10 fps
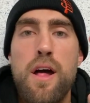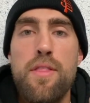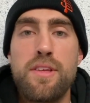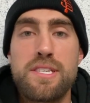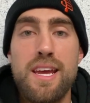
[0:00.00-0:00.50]

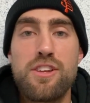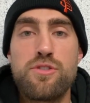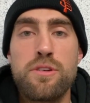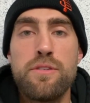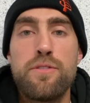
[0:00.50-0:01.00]
The second
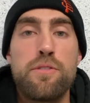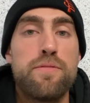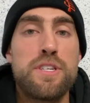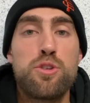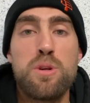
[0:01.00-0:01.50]
drill for
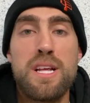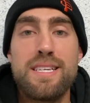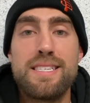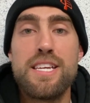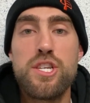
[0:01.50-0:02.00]

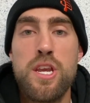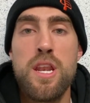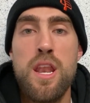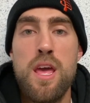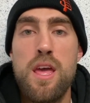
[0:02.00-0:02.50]

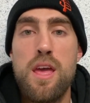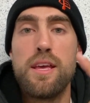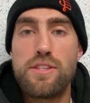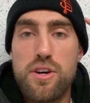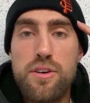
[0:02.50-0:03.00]
visualization
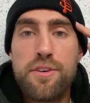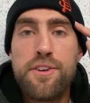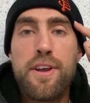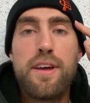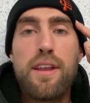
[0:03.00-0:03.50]
is all in
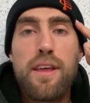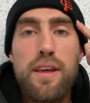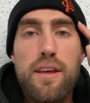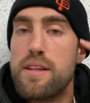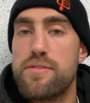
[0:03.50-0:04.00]
your head.
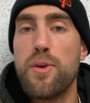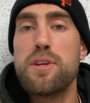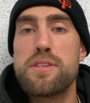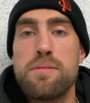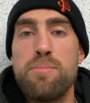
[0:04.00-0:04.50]
It's very
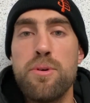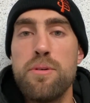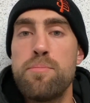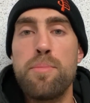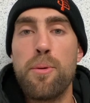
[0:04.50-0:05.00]
simple,
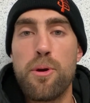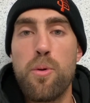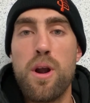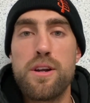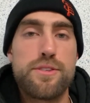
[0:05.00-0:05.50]
but
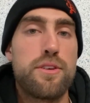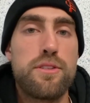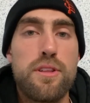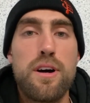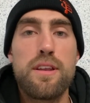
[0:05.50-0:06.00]
requires a
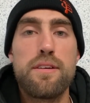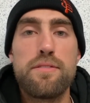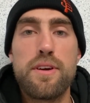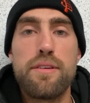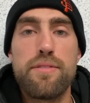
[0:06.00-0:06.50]
lot
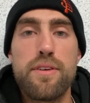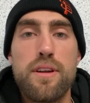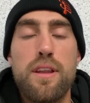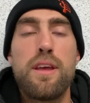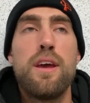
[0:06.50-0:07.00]
of
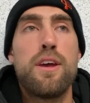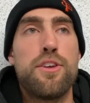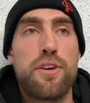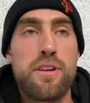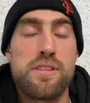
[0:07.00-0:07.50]
effort.
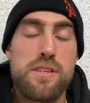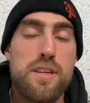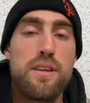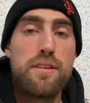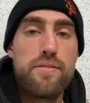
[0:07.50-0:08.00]
You're gonna
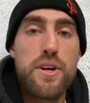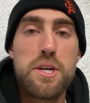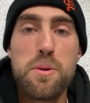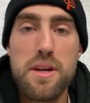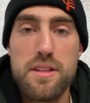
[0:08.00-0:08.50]
see very
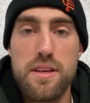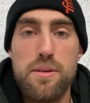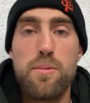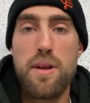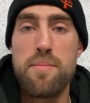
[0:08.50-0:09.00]
quickly
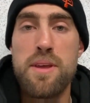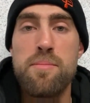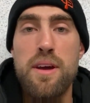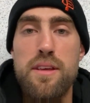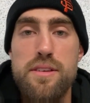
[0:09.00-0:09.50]
what I mean
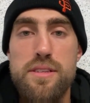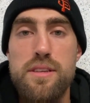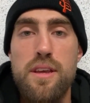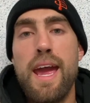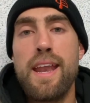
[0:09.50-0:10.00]
by this.
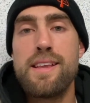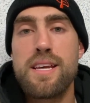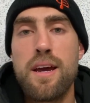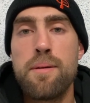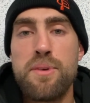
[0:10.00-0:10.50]

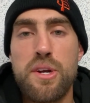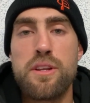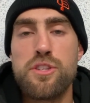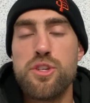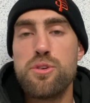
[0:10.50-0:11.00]
Anytime you're gonna
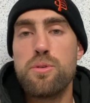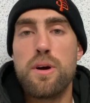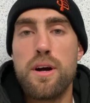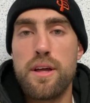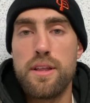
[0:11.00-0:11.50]
do
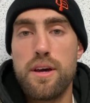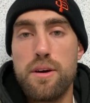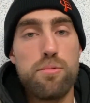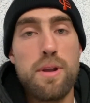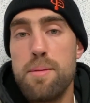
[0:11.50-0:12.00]
a
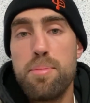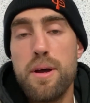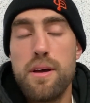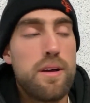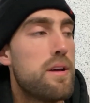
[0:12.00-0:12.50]
rep,
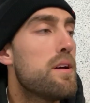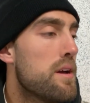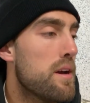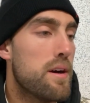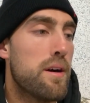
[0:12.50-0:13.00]

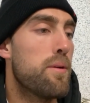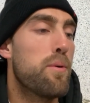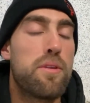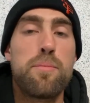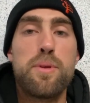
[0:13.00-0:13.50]

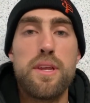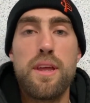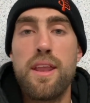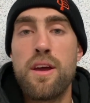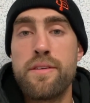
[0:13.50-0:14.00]
whether it be
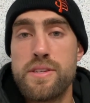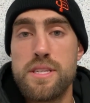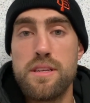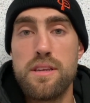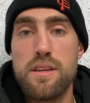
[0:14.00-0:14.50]
hitting off a
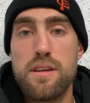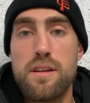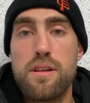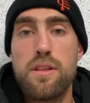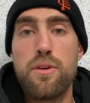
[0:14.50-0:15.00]
tee,
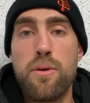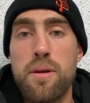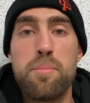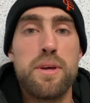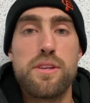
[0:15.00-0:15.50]
throwing a
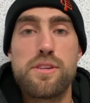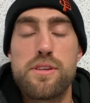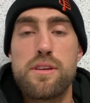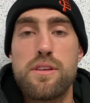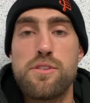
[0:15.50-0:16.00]

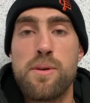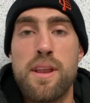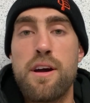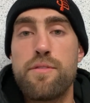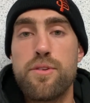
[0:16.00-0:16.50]
pitch, doing an
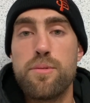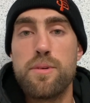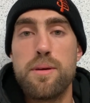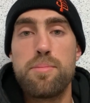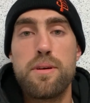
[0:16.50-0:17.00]
outfield
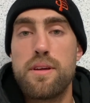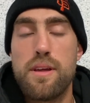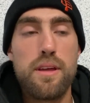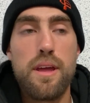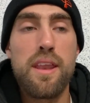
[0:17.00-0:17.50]
rep,
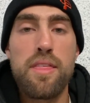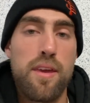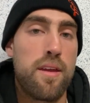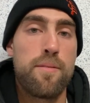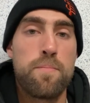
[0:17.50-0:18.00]

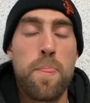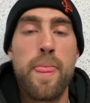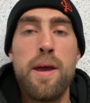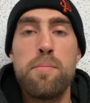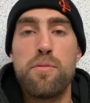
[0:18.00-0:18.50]
anything,
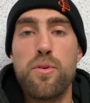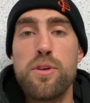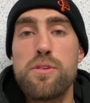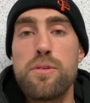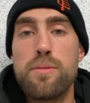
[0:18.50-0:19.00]
before you
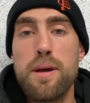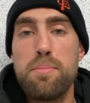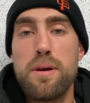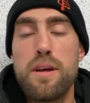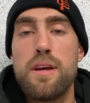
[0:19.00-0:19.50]
do the
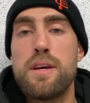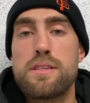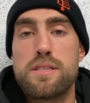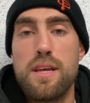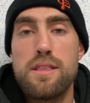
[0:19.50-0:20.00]
rep,
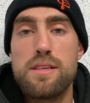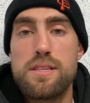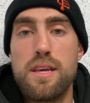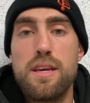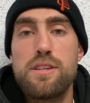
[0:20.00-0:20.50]
set the
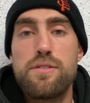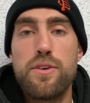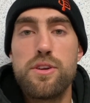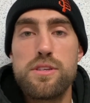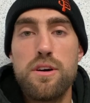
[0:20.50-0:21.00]
stage for
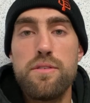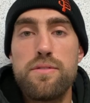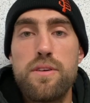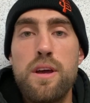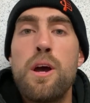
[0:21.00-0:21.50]
yourself
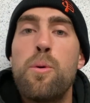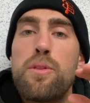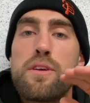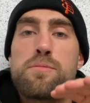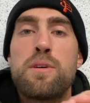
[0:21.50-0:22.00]
with
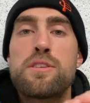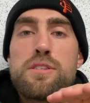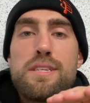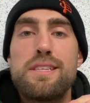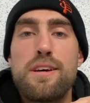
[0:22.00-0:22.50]
as much
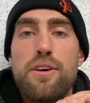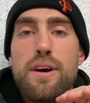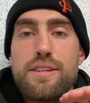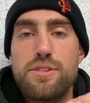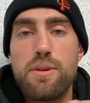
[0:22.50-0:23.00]
detail
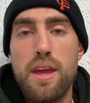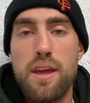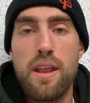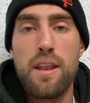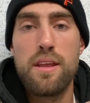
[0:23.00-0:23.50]
as you can.